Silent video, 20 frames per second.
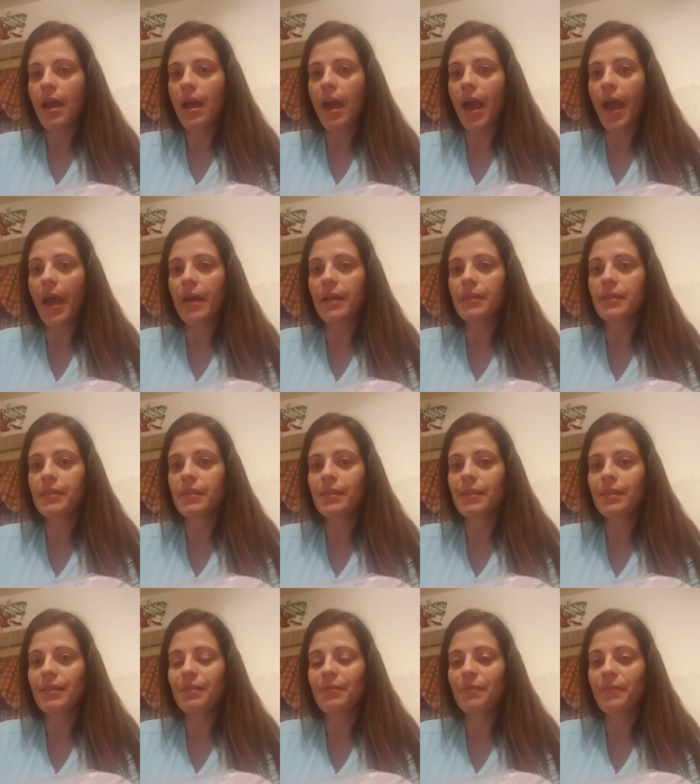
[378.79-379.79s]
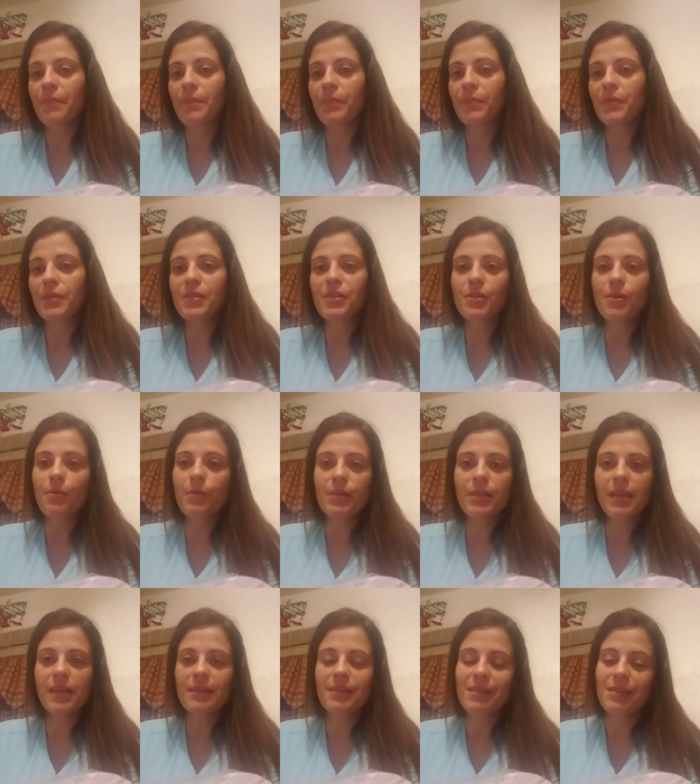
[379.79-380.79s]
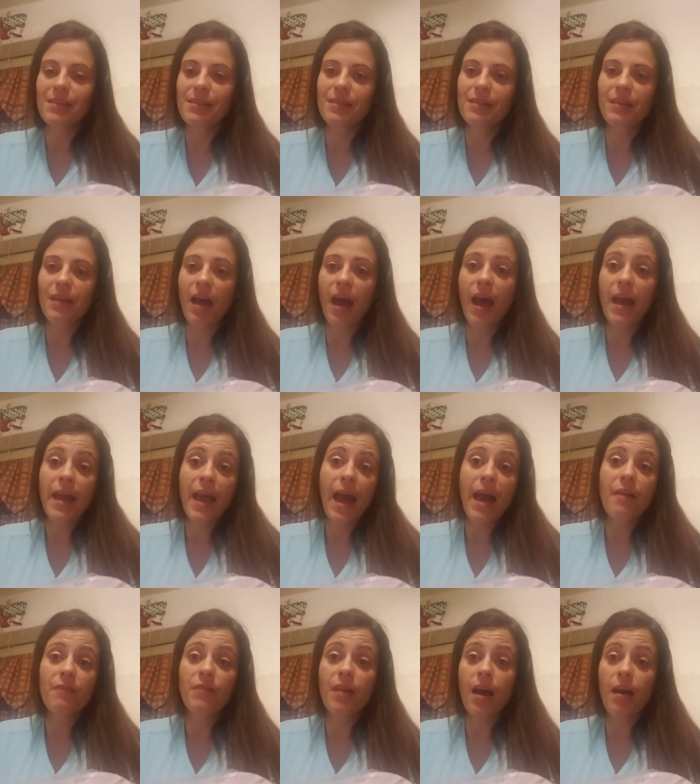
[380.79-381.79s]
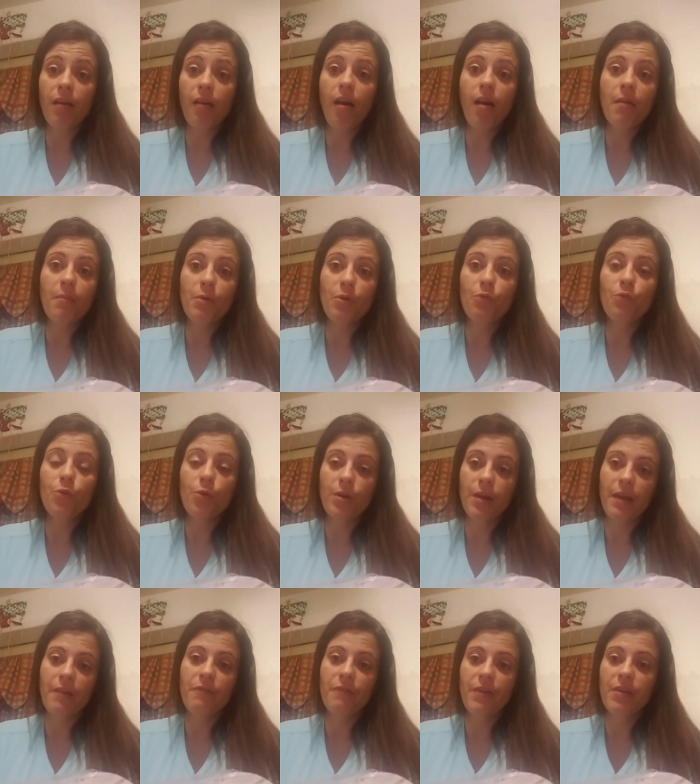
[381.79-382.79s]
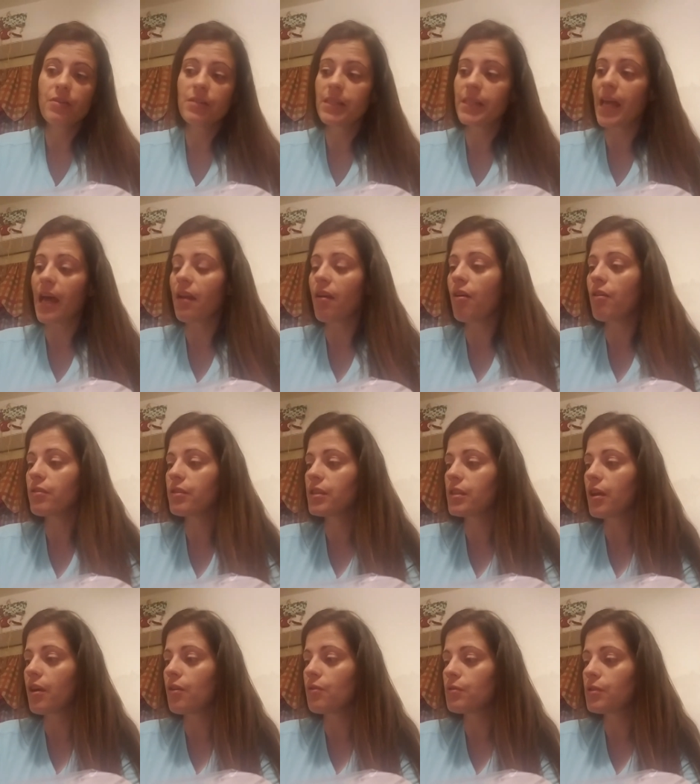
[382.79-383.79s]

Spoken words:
And so I have not gone before, and I felt sad also.